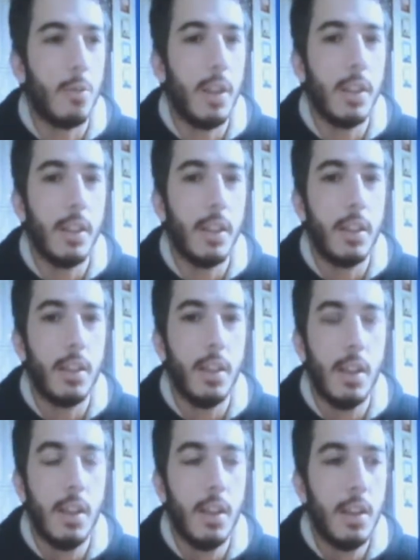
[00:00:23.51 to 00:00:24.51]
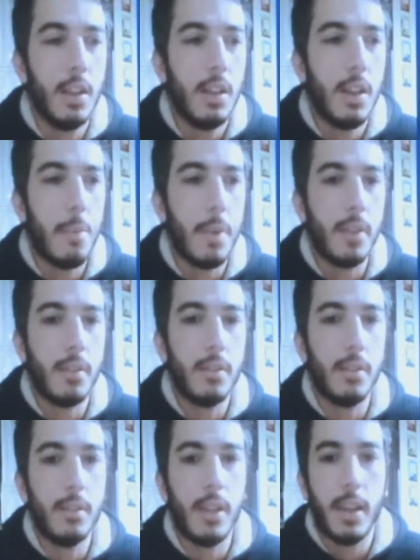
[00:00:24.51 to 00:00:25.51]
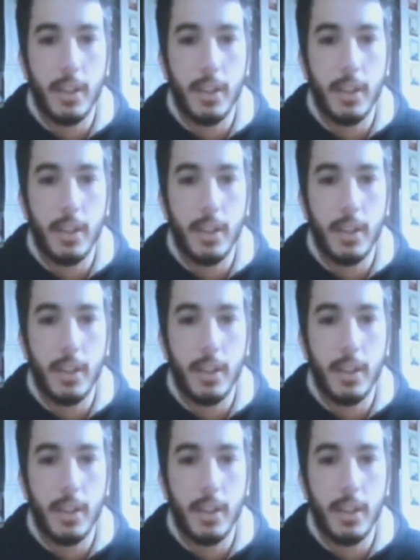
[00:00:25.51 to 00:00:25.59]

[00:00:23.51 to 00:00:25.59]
One day, I mean,